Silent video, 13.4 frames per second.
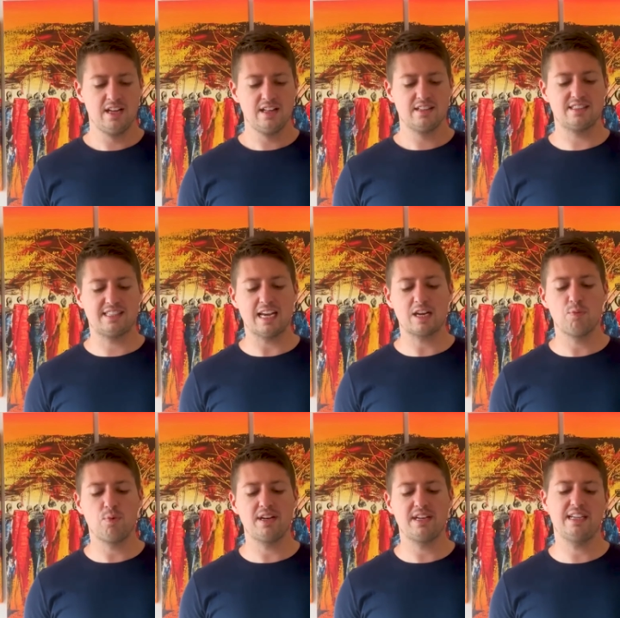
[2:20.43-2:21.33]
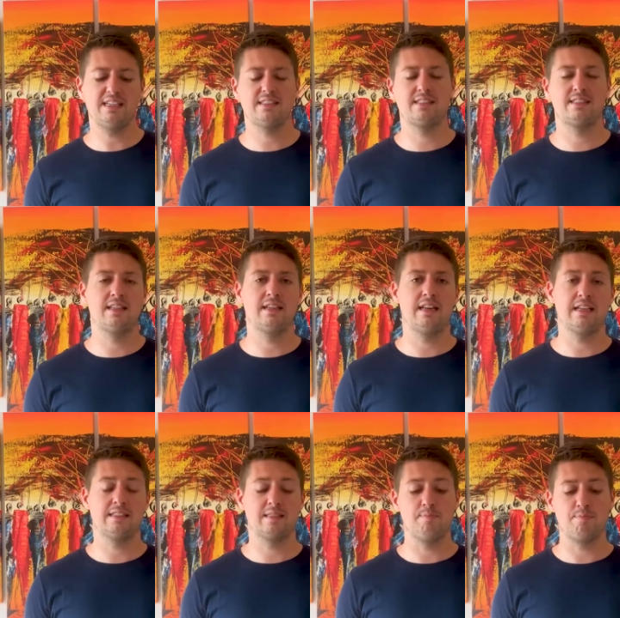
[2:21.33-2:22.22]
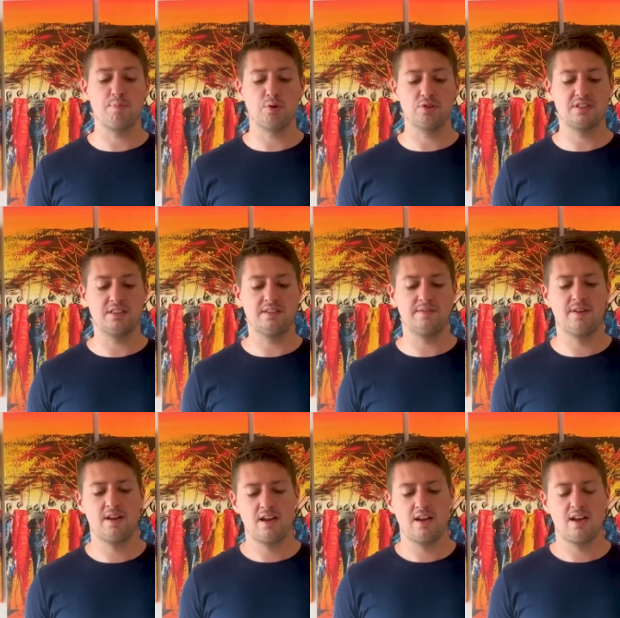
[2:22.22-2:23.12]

The second one is that it's important